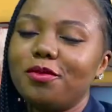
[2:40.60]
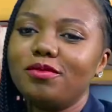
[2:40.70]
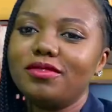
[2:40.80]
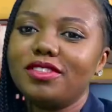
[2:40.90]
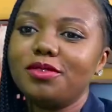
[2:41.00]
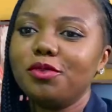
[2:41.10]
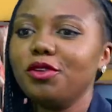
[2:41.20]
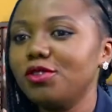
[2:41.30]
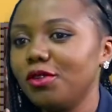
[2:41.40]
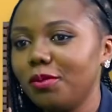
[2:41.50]

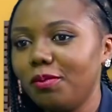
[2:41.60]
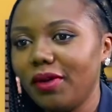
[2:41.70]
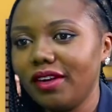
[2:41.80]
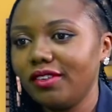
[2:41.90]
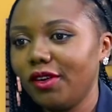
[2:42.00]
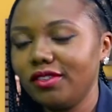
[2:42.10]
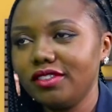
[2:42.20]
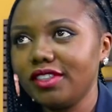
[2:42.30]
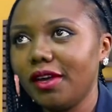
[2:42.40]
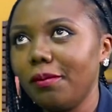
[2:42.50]
spiritual background
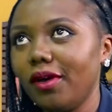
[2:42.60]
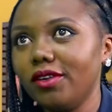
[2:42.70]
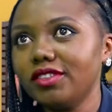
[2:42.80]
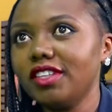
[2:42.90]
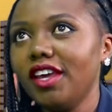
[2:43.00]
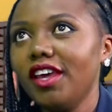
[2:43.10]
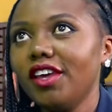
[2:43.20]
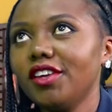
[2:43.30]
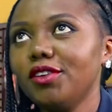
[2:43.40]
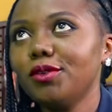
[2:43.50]
about,
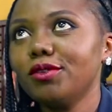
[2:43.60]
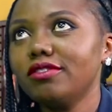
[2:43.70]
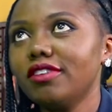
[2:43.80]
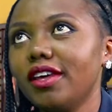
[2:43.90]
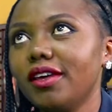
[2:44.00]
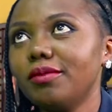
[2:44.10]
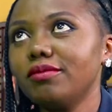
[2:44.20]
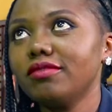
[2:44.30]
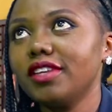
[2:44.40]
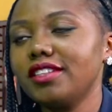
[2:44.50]
you know,
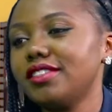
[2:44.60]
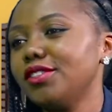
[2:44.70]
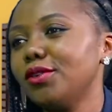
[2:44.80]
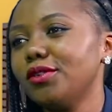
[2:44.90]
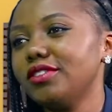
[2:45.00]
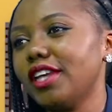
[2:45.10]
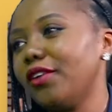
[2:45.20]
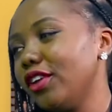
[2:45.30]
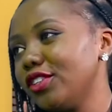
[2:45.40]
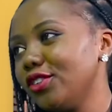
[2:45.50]
getting your
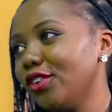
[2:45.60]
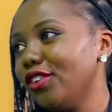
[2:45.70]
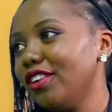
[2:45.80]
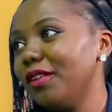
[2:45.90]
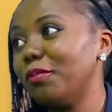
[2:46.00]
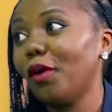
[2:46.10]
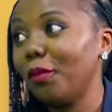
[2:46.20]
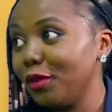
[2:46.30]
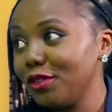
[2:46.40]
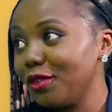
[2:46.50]
direction and
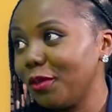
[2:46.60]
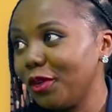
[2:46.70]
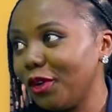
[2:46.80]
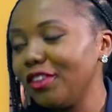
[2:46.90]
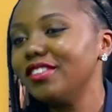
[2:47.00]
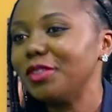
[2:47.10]
purpose from God.